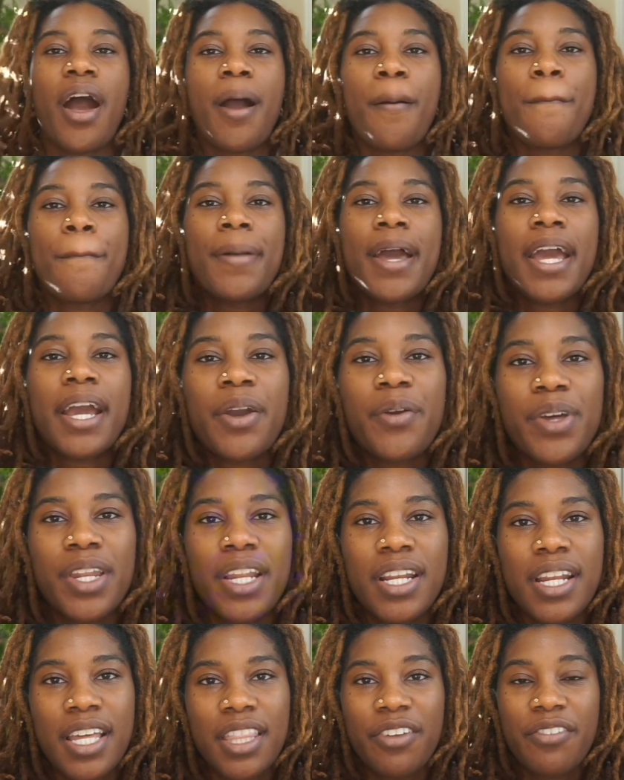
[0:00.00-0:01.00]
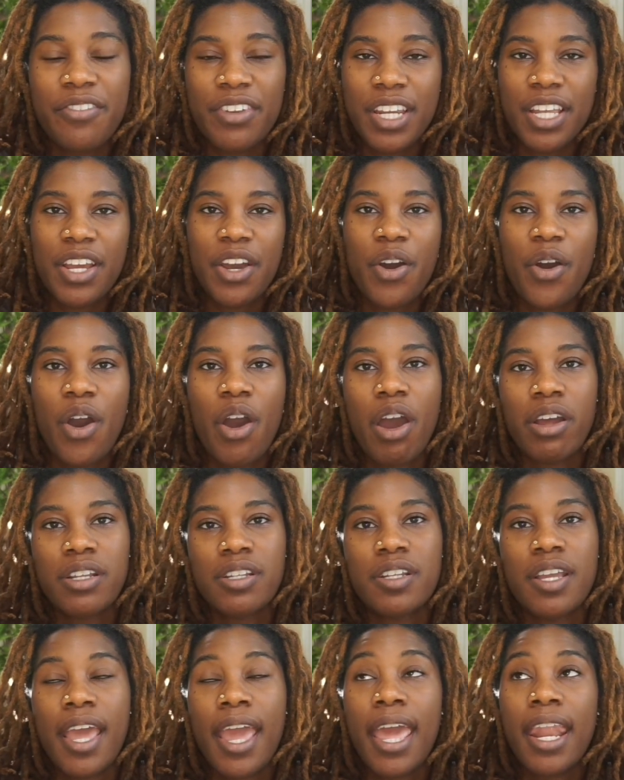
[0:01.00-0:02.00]
I'm back with another video
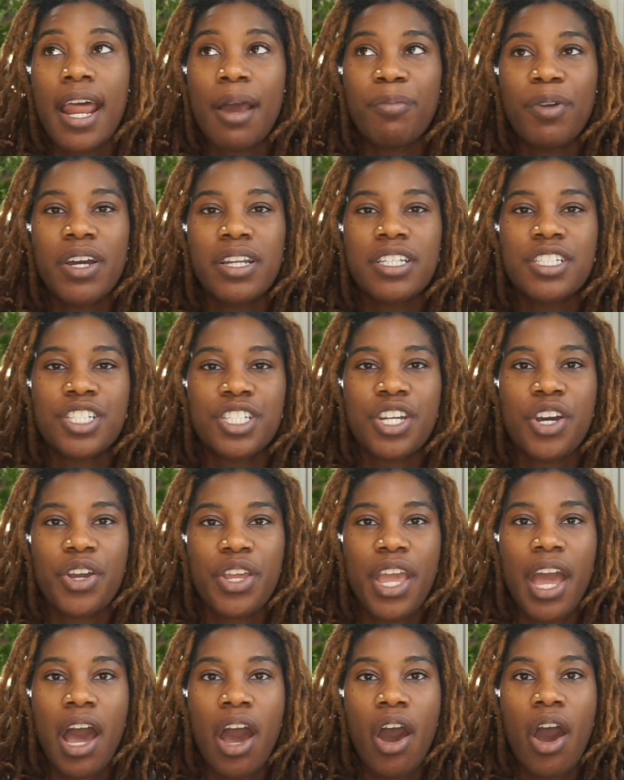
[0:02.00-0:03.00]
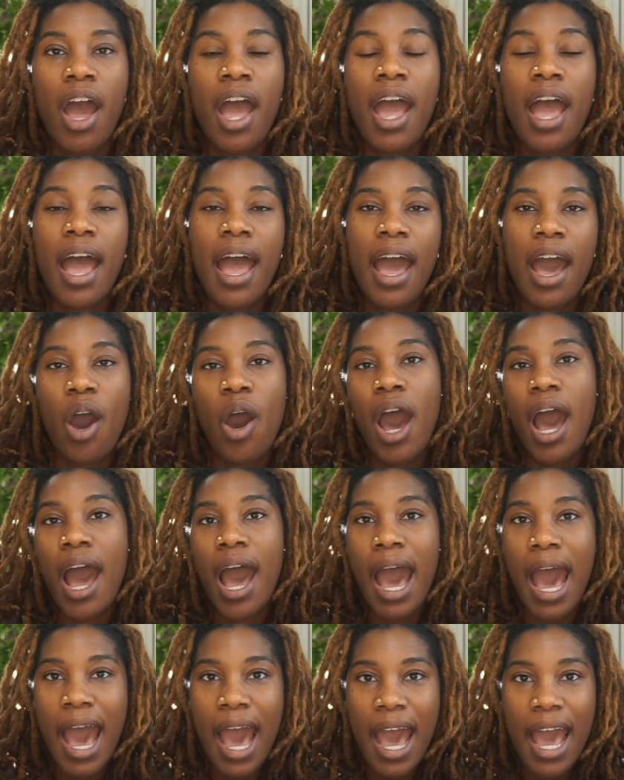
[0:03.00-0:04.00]
and I'm gonna show y'all how
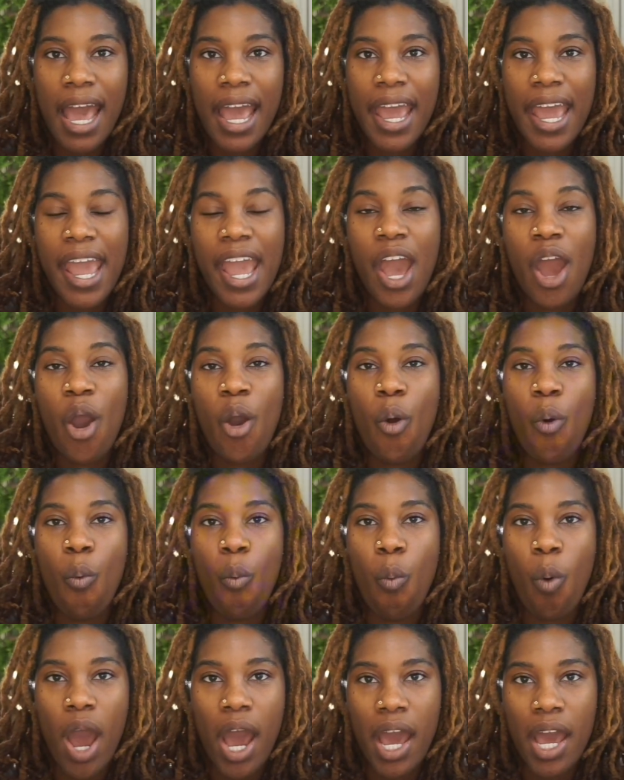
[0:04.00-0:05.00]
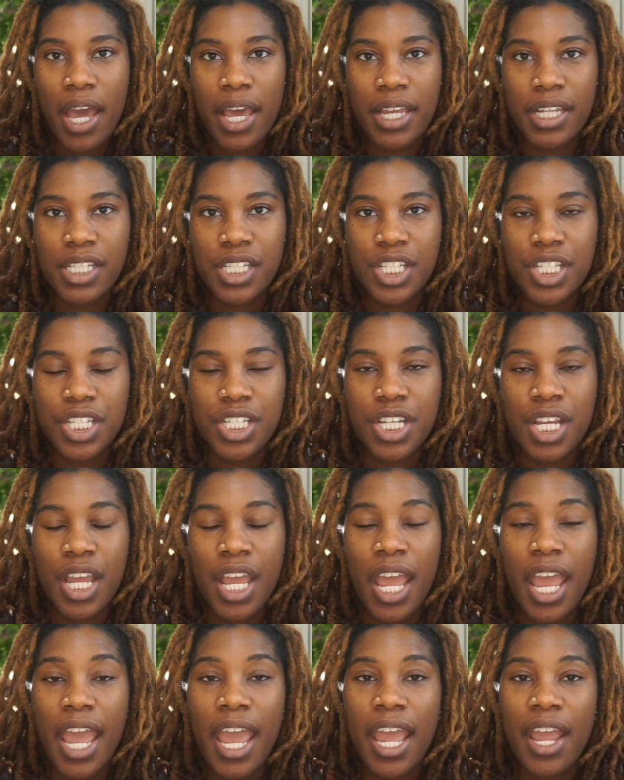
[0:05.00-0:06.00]
I wash
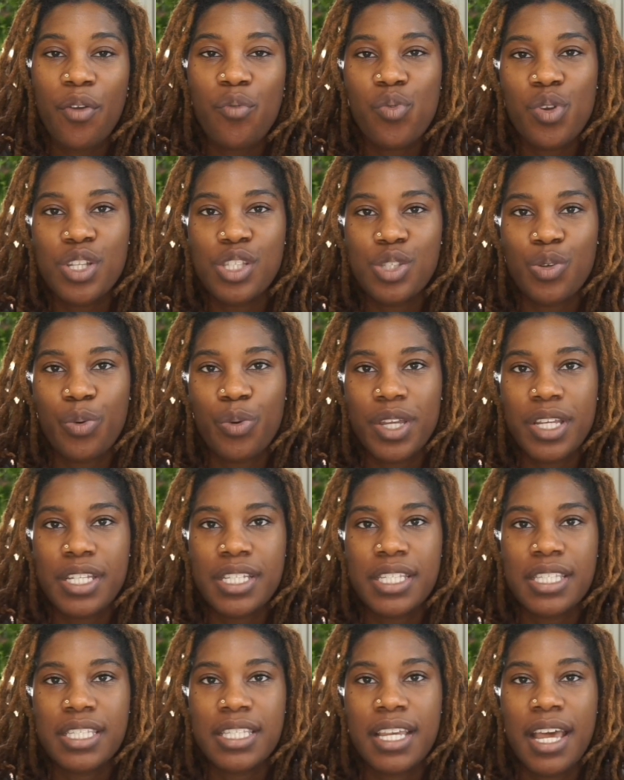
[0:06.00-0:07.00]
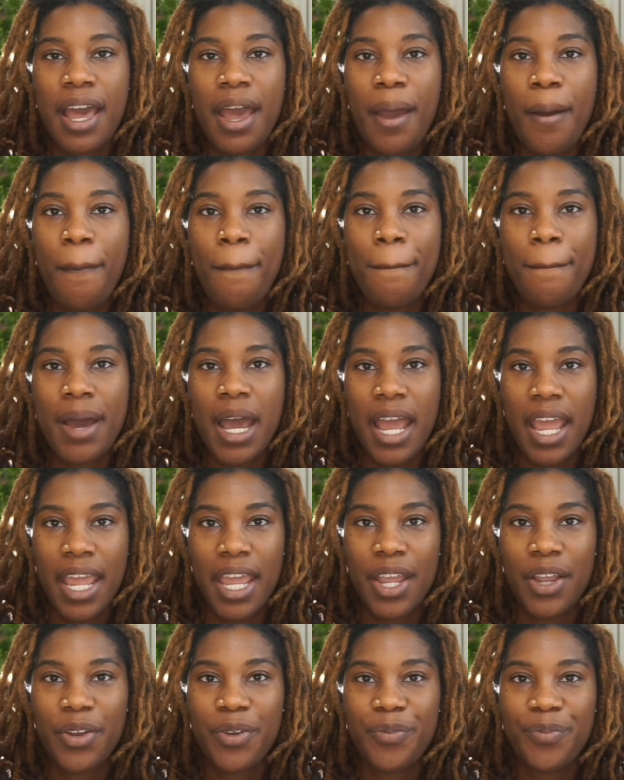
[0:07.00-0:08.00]
and retwist my
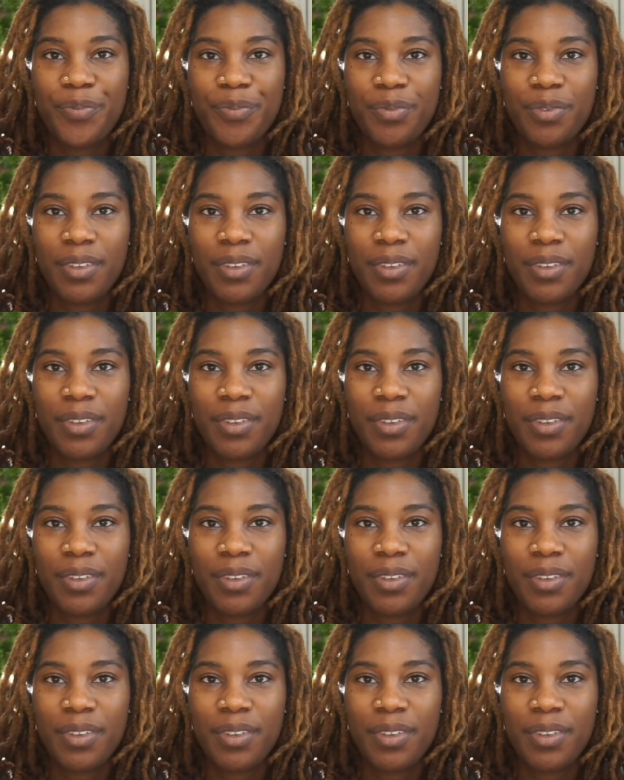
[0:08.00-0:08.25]
hair.